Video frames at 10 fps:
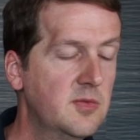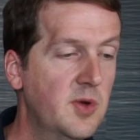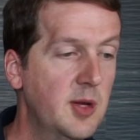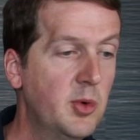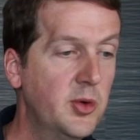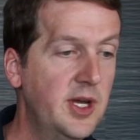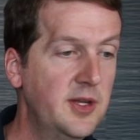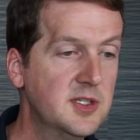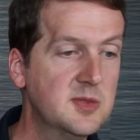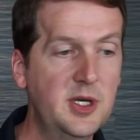if I pull down
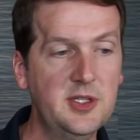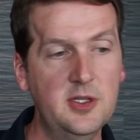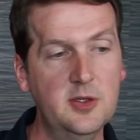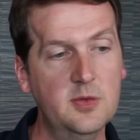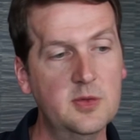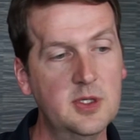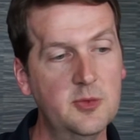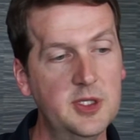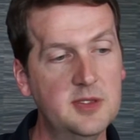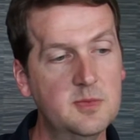this menu,
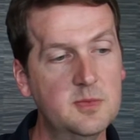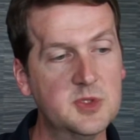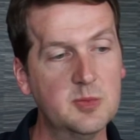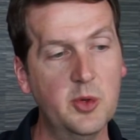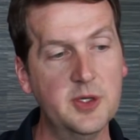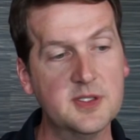we support